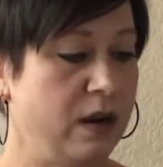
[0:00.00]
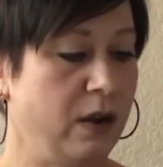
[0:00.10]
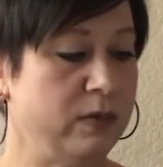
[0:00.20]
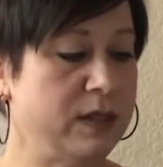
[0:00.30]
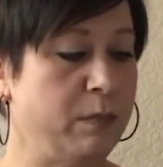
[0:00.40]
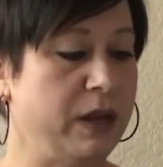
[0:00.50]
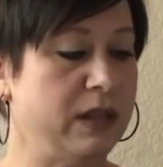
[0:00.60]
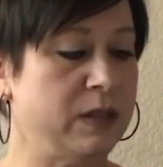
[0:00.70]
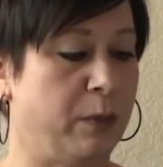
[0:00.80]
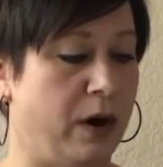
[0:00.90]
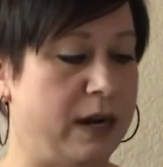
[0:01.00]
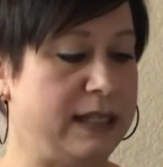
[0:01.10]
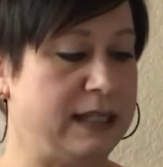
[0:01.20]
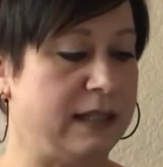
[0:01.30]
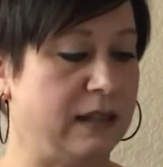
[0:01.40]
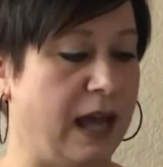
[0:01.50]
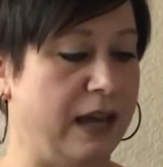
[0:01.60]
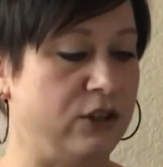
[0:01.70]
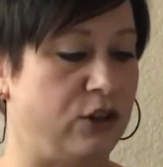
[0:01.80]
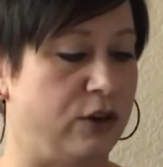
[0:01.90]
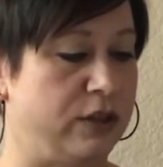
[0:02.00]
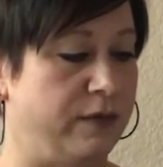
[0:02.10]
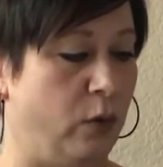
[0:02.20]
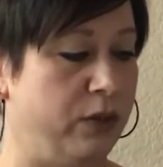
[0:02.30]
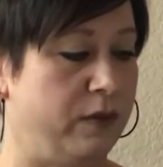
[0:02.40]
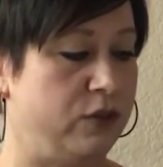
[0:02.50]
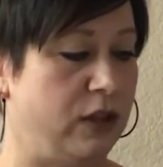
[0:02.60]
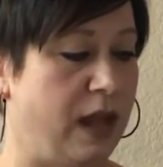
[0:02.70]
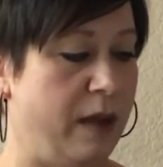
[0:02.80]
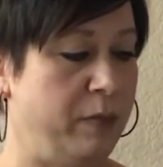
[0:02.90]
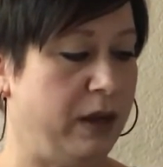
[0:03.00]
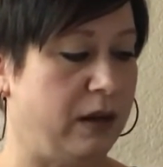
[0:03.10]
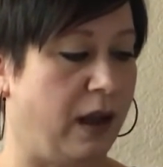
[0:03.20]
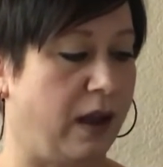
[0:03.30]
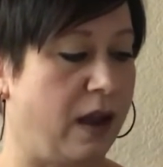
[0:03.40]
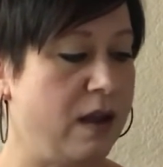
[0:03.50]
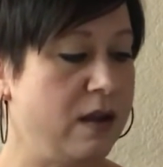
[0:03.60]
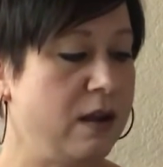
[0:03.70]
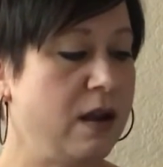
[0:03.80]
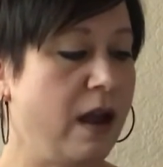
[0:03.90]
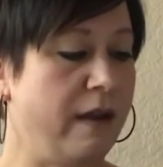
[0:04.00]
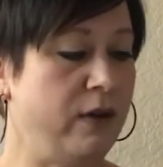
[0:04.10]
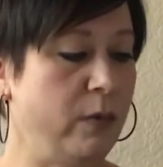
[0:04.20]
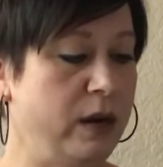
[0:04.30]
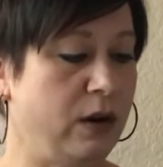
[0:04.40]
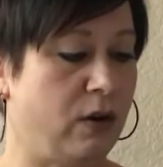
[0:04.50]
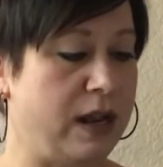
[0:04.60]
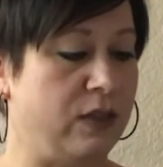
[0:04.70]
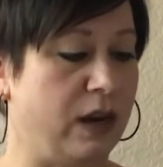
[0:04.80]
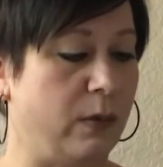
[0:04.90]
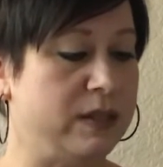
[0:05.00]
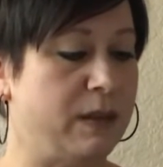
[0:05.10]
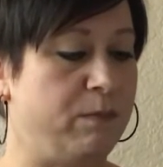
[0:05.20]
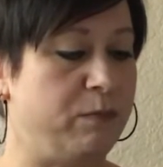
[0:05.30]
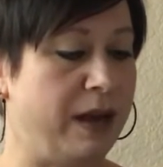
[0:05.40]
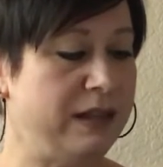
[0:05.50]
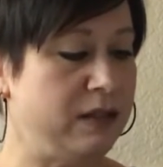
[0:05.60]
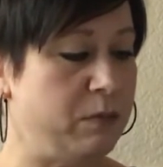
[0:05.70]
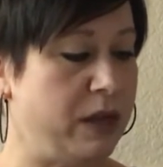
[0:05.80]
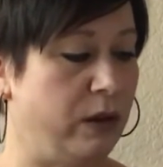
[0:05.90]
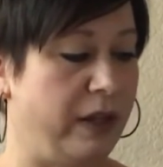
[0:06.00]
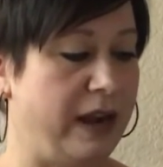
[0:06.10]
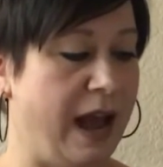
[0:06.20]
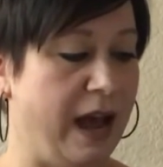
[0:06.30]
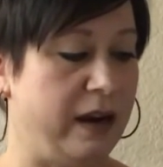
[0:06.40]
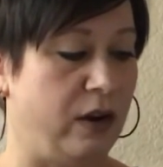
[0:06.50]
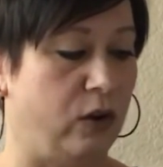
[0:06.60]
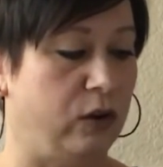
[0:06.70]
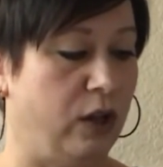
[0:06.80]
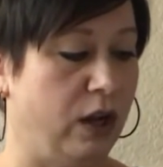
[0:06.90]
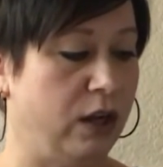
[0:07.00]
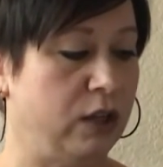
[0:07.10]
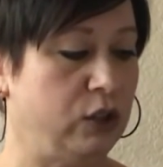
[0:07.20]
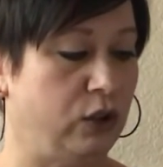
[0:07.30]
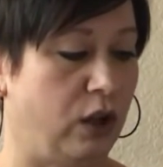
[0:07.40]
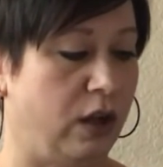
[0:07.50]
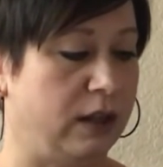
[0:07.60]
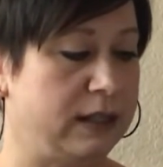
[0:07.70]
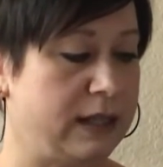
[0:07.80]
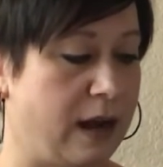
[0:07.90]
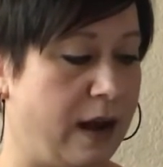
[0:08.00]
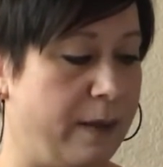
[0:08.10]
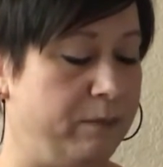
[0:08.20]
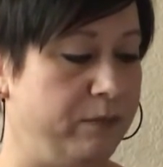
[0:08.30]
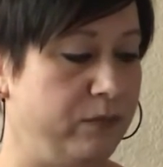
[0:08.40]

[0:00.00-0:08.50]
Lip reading: It was the biggest party since last year's 4th of July picnic. Everyone agreed that it was the best meal they'd had in a long, long time.